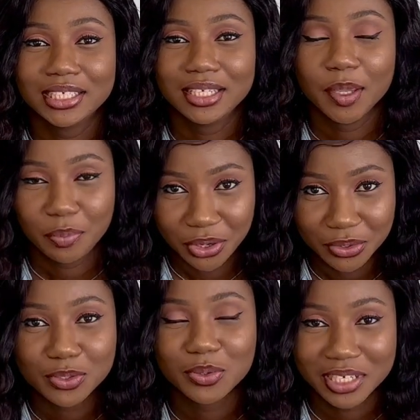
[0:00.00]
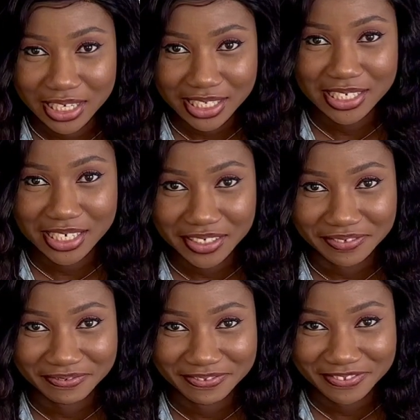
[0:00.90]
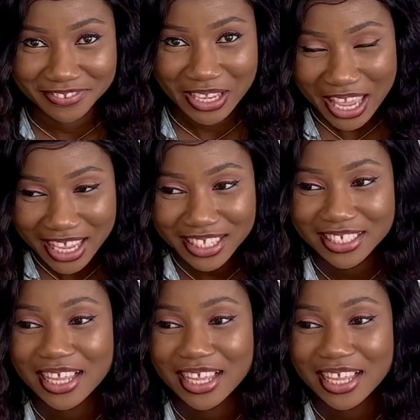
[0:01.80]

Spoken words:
April 2019. Okay,